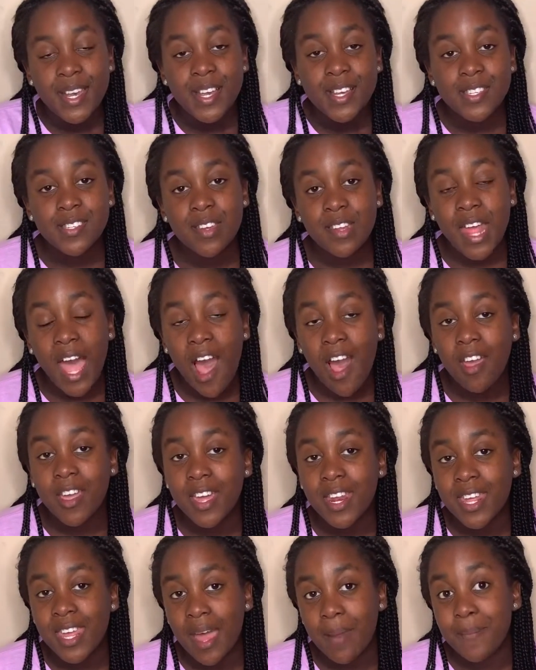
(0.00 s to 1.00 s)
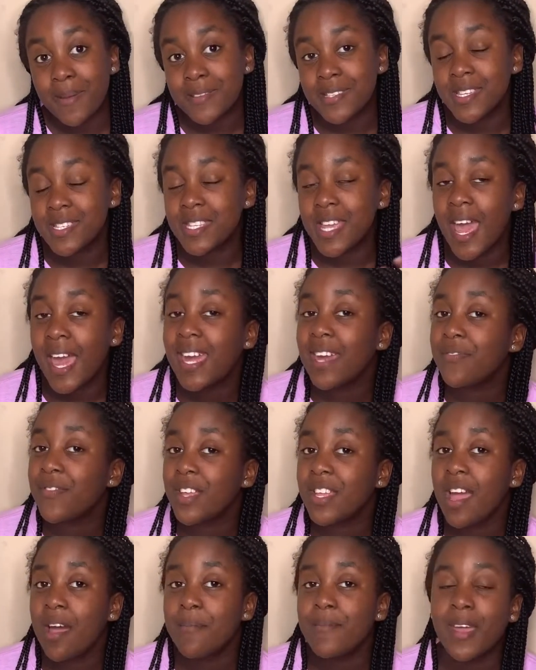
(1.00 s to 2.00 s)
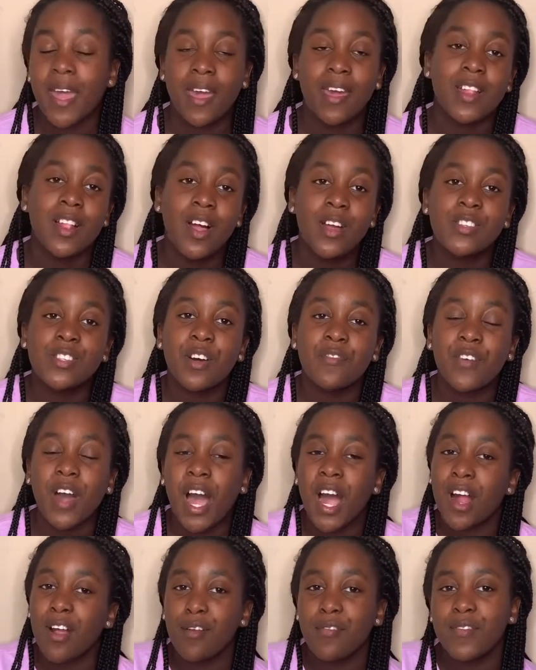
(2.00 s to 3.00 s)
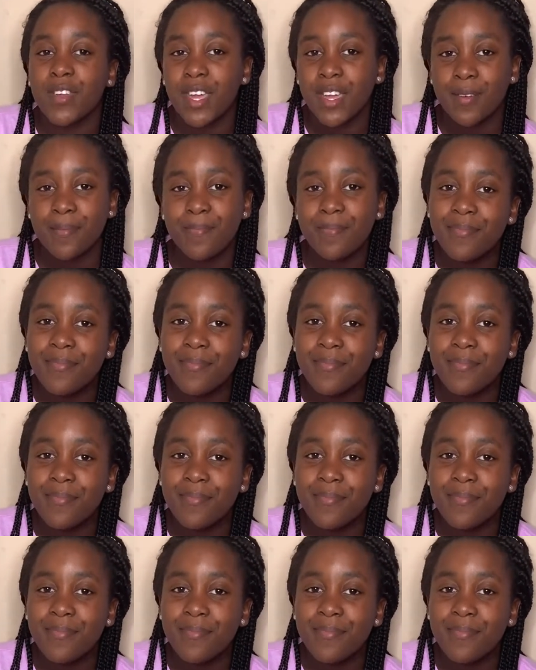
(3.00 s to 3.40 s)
So now I'm going to get my sister Aiyven and we can close off our review.